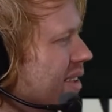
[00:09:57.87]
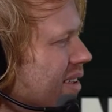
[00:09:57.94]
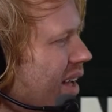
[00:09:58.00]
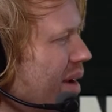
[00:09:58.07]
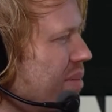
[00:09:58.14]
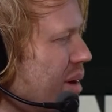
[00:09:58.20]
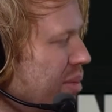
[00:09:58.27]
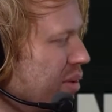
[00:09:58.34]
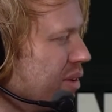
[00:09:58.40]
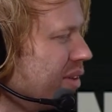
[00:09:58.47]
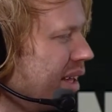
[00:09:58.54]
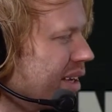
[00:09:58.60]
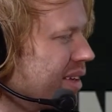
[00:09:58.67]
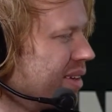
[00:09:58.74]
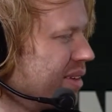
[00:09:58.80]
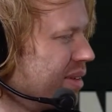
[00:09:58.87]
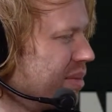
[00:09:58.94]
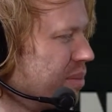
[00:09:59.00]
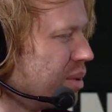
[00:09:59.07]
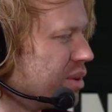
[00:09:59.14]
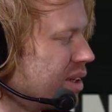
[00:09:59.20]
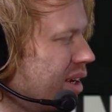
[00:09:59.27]
And I'm able to,
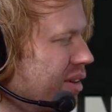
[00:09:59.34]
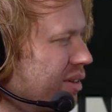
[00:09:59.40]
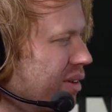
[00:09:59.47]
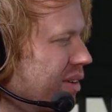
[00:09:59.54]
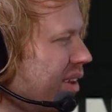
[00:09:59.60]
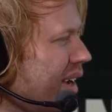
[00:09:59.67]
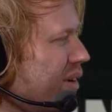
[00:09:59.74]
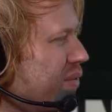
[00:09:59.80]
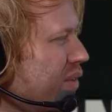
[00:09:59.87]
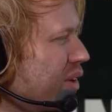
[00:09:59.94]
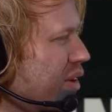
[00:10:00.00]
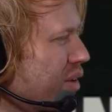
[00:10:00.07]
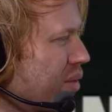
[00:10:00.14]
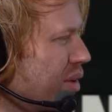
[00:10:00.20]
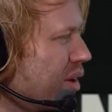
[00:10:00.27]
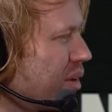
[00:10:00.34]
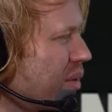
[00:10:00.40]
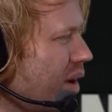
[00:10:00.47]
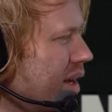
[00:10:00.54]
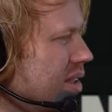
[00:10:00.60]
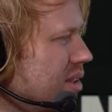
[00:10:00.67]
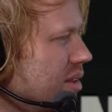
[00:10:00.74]
put together a life and a career
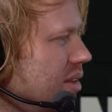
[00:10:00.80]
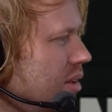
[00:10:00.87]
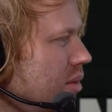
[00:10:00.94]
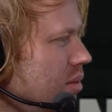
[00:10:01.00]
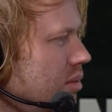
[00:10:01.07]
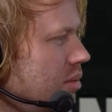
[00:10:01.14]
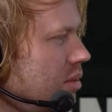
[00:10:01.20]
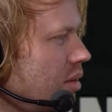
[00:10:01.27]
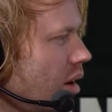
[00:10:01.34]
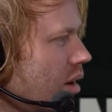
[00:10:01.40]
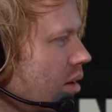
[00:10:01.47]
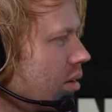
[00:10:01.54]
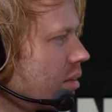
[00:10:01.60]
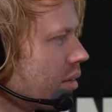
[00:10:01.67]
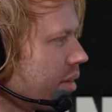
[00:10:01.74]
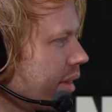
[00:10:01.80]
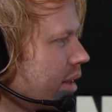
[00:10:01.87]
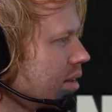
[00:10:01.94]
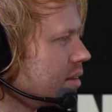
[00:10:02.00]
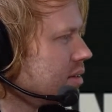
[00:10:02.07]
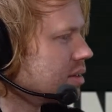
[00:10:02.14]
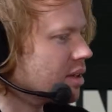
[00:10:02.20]
where I just do art
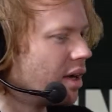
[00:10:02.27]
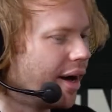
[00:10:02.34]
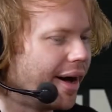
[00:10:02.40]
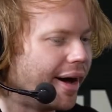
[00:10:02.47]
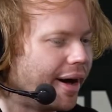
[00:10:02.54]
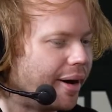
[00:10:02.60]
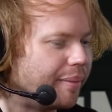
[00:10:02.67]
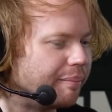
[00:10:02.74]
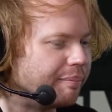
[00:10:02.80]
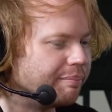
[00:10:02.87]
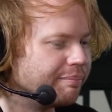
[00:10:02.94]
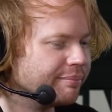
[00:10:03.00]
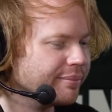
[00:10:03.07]
things. I don't